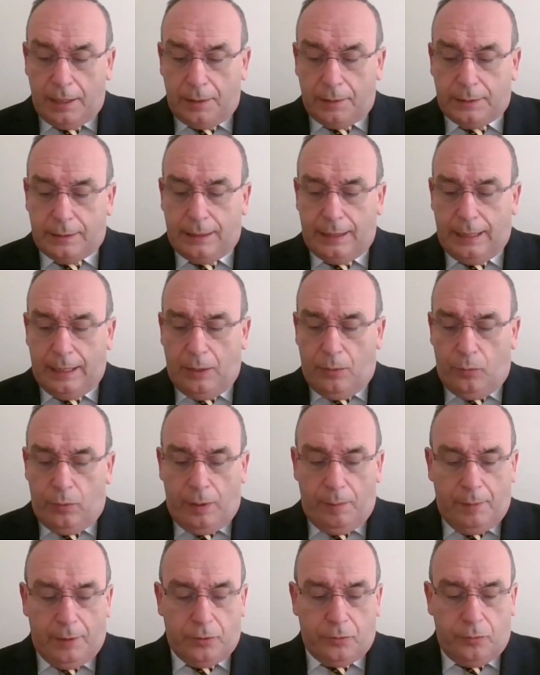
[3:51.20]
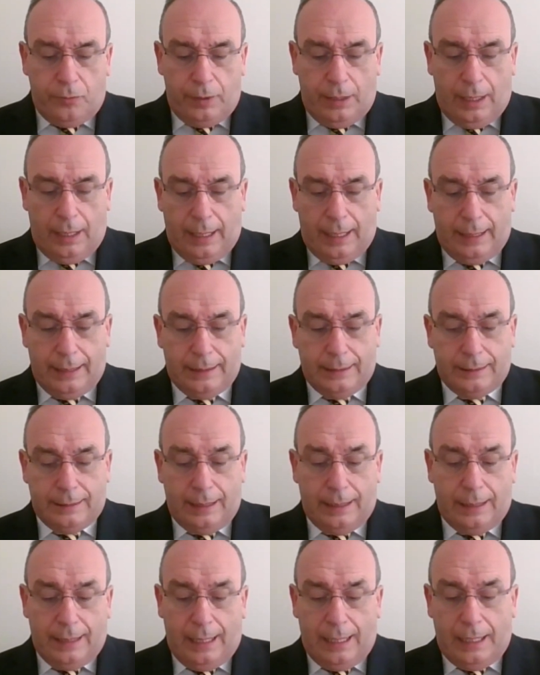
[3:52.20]
You see, we must realize
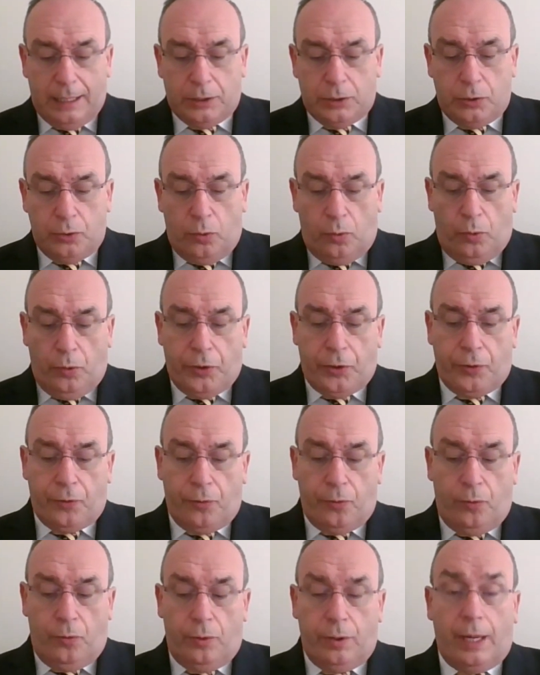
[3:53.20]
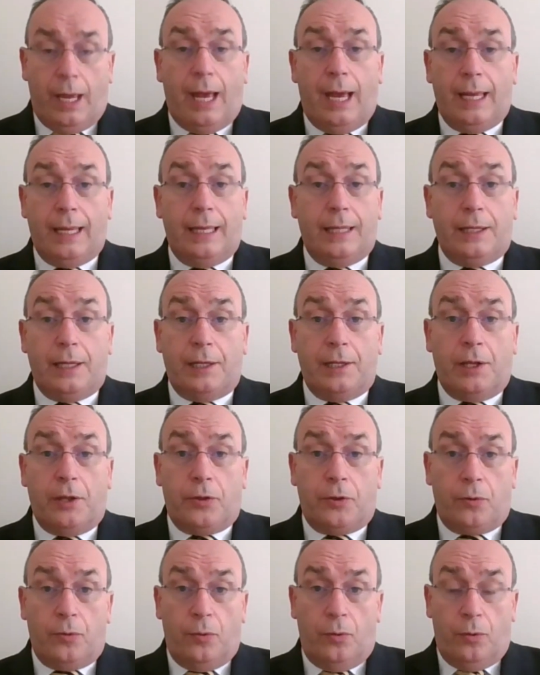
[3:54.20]
that there is no throne higher than the
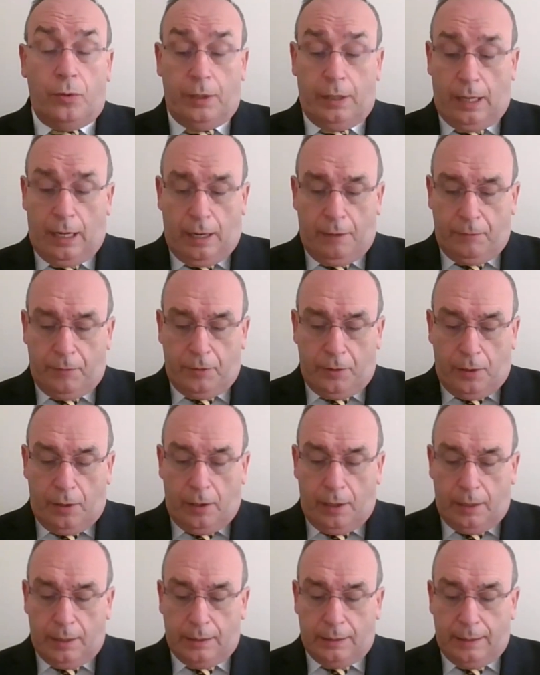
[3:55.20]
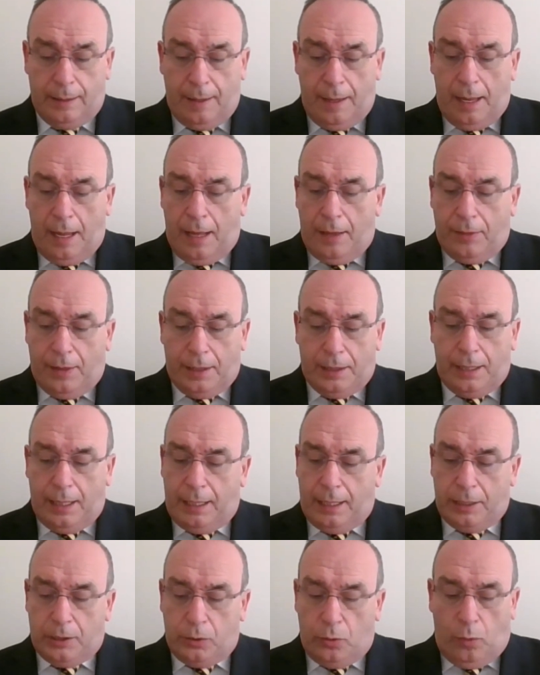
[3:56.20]
throne of God, that
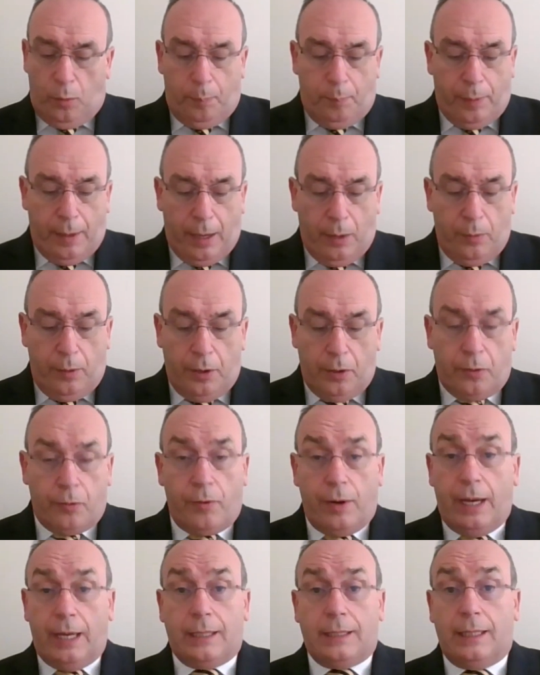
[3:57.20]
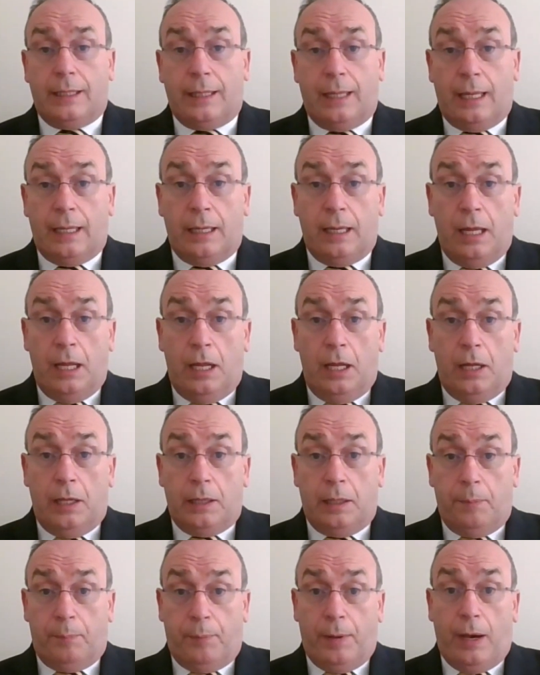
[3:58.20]
there is no power greater than
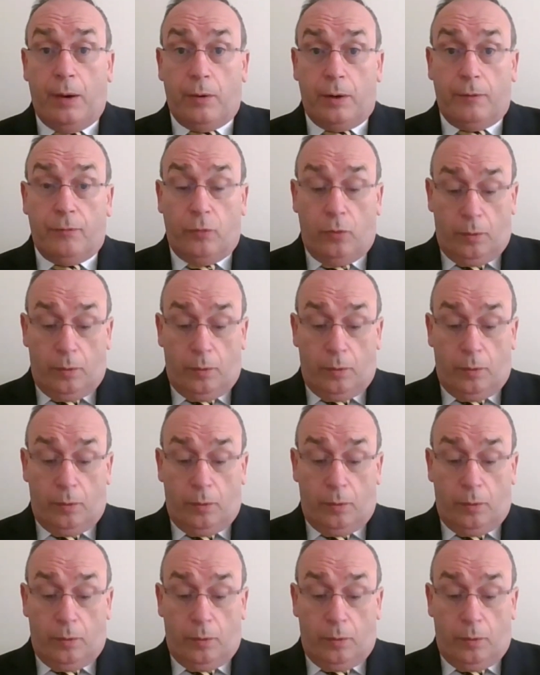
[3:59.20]
the power of